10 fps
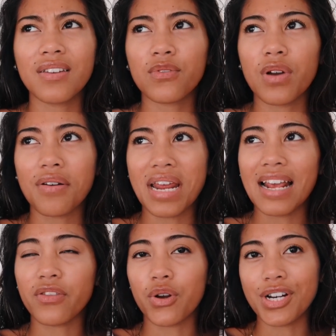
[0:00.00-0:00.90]
leave around
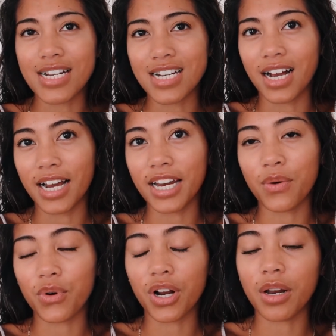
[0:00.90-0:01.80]
8:39,
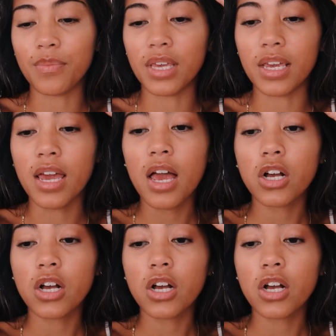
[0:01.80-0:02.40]
and we're gonna be